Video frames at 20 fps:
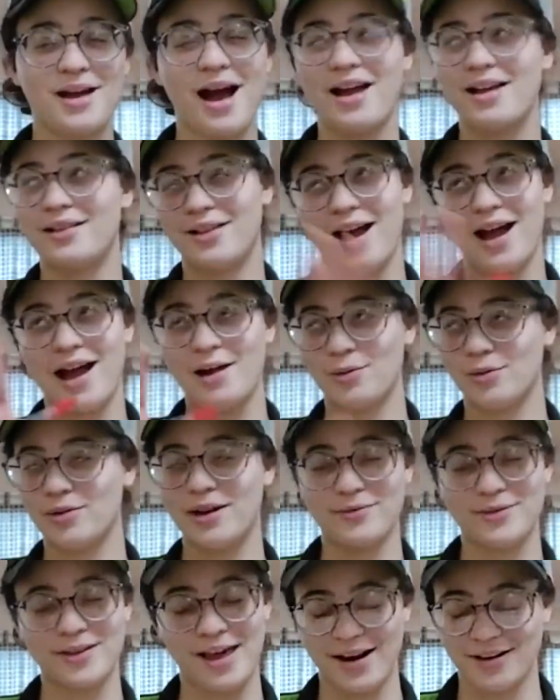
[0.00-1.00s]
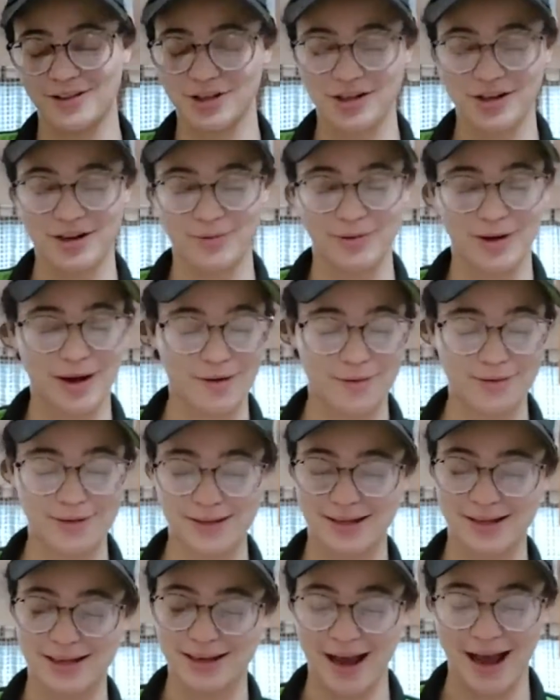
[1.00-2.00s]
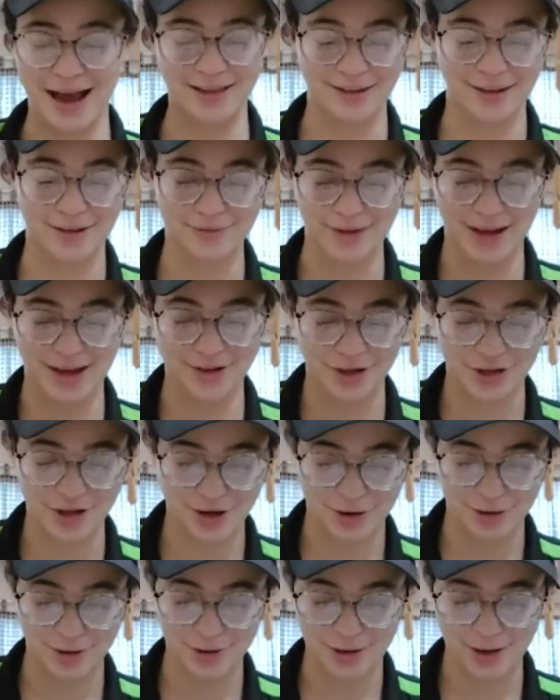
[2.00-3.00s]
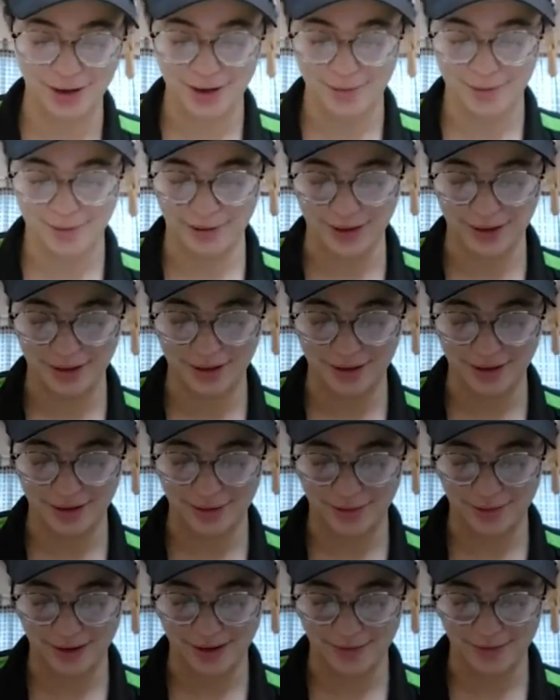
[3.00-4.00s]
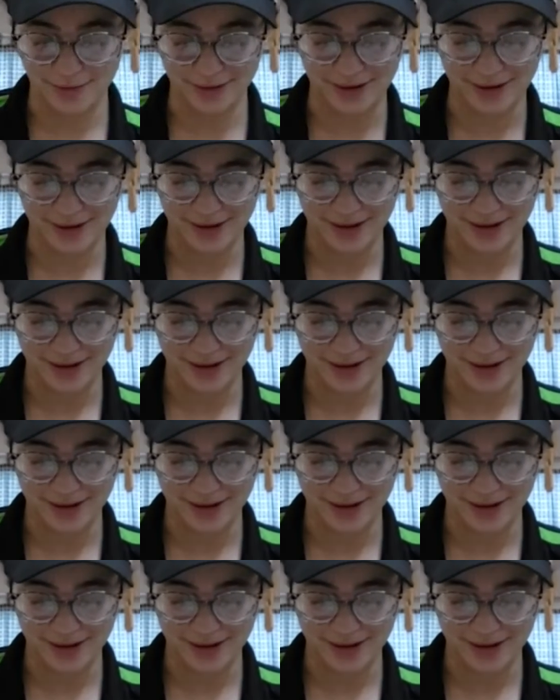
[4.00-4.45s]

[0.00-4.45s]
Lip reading: When I was a kid, I loved that show. But you know, whatever.